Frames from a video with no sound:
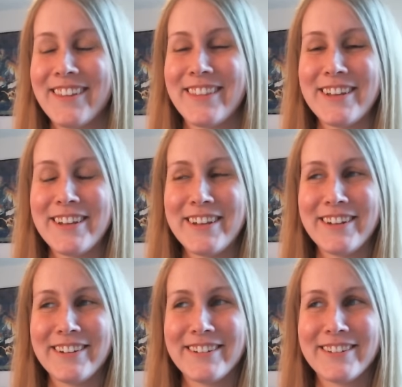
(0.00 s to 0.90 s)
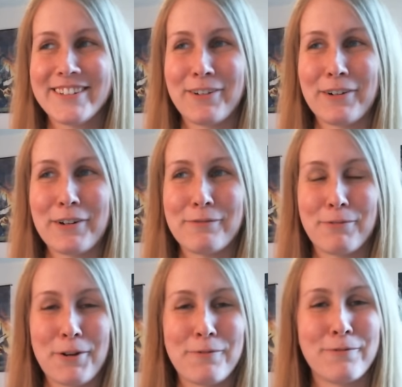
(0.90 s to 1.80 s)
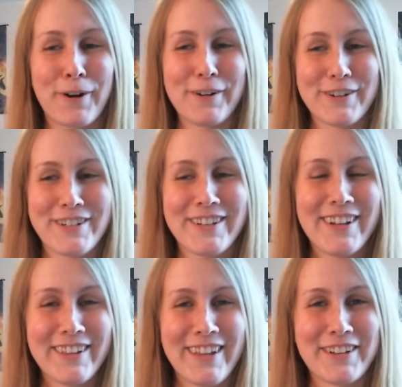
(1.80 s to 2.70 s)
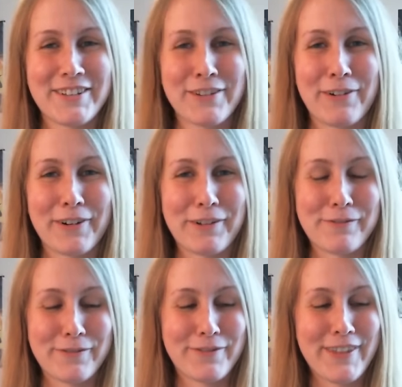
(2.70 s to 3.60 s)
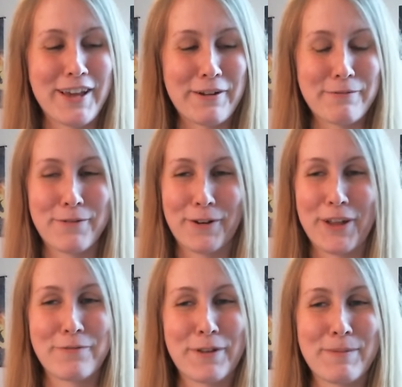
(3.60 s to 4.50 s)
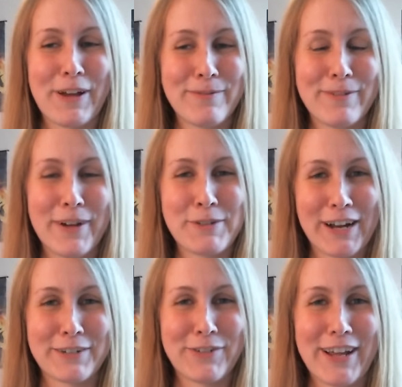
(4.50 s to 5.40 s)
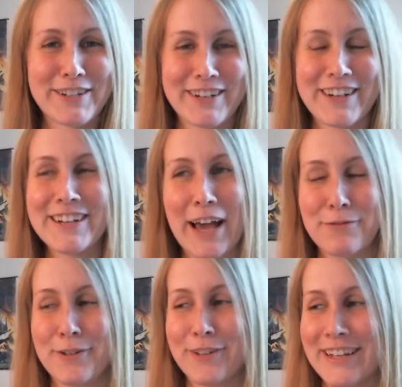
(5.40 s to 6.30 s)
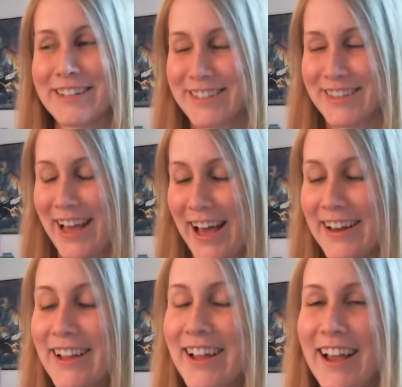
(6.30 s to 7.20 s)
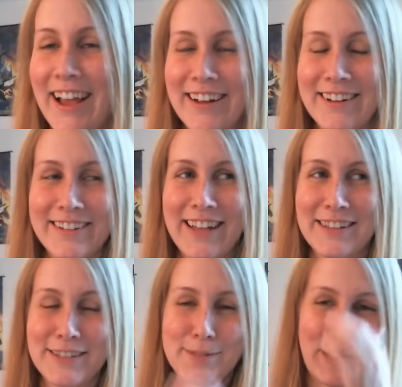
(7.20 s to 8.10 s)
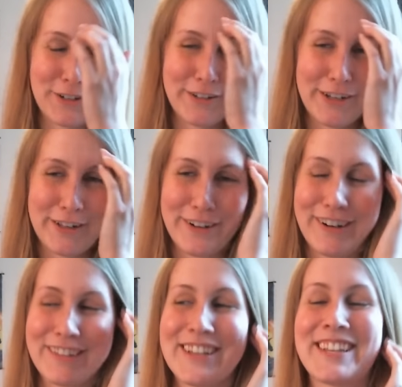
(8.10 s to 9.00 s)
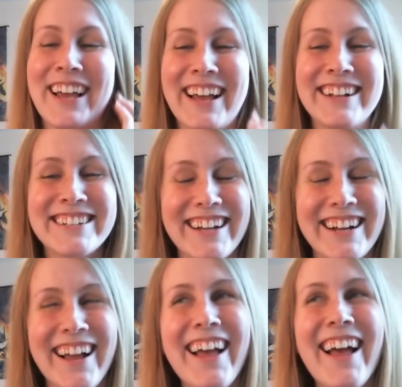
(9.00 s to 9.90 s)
the sort of reverse, like, sort of thing for, like, female objectification. He definitely is that. And that's especially clear in this ending.